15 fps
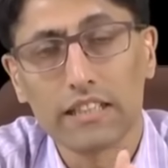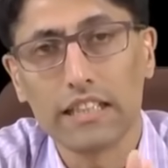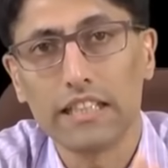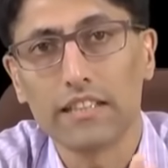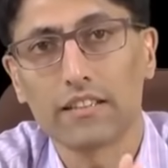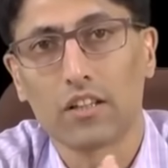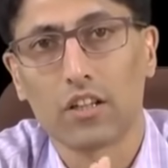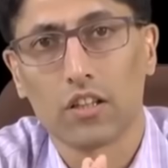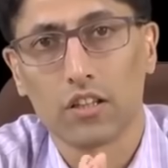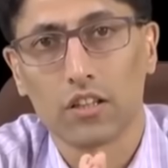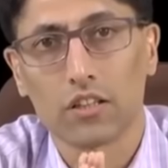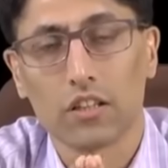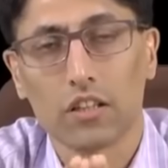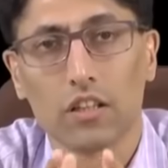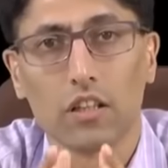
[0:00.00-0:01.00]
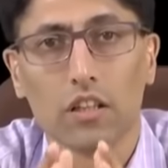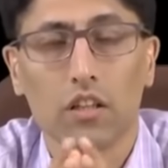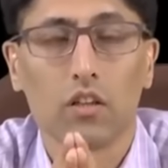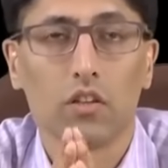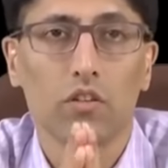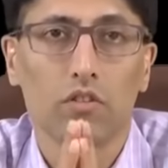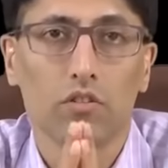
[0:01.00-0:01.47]
These are
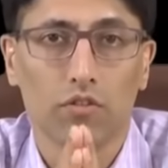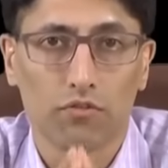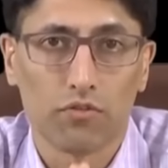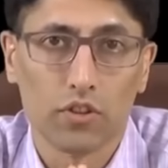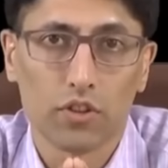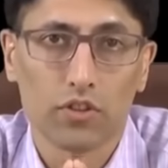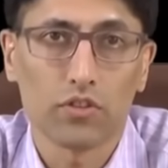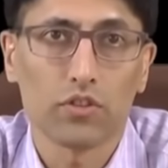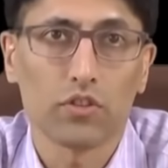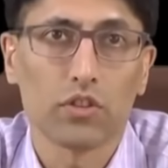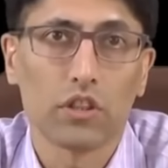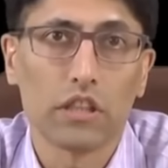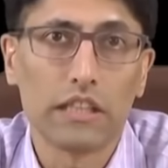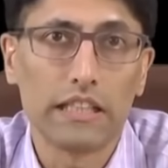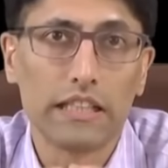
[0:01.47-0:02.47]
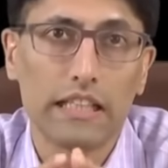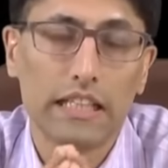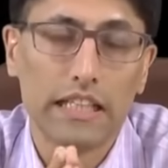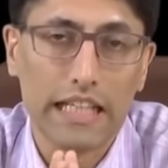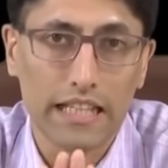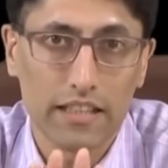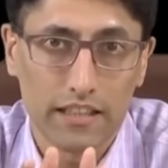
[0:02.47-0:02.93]
the first,
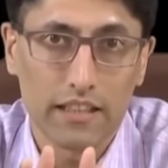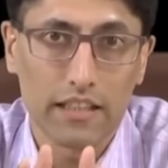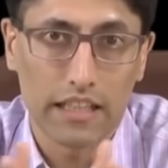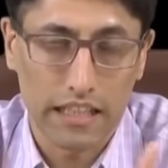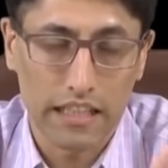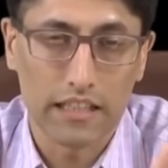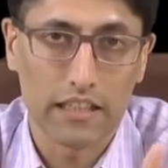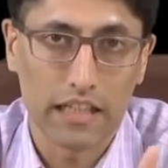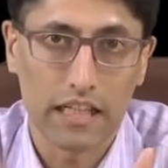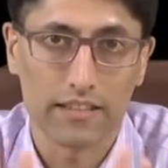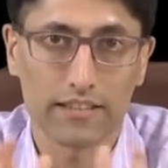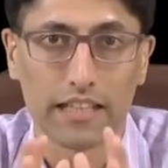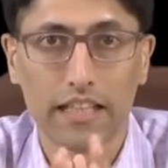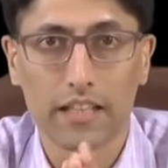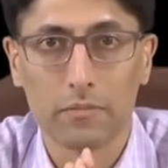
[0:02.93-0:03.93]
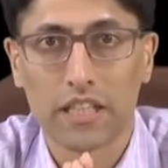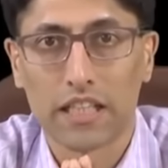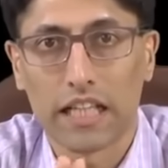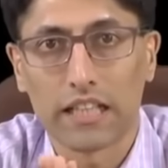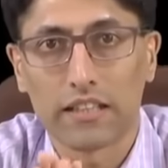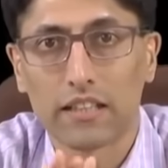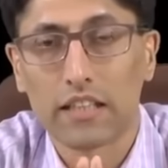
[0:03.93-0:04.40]
I'll say them in
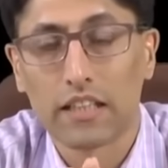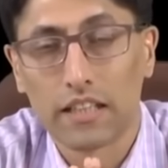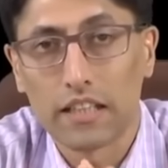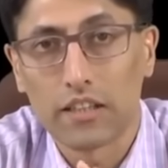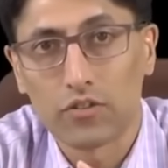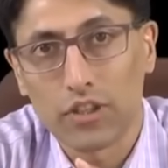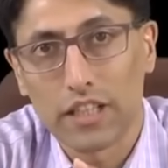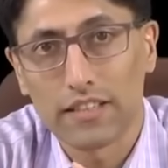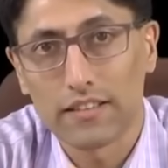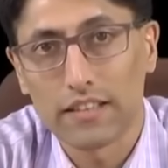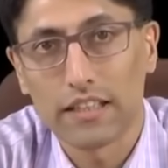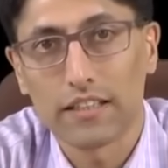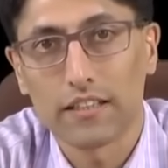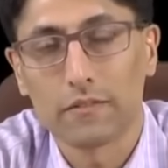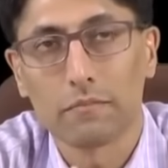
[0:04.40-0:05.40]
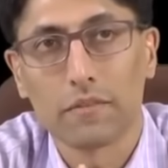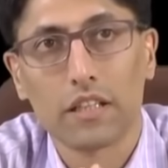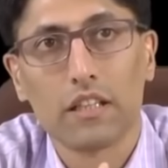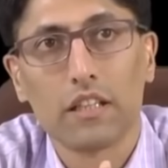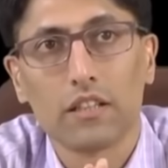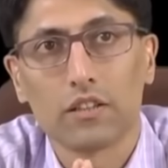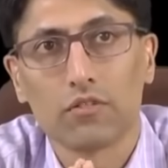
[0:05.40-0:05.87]
Latin and then translate them.
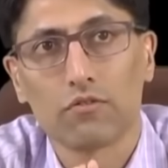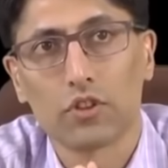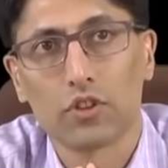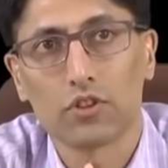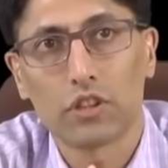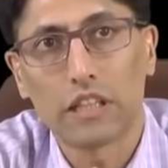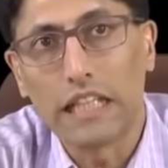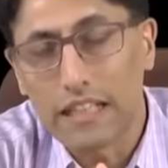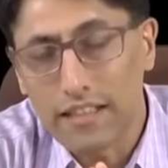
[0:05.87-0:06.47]
The first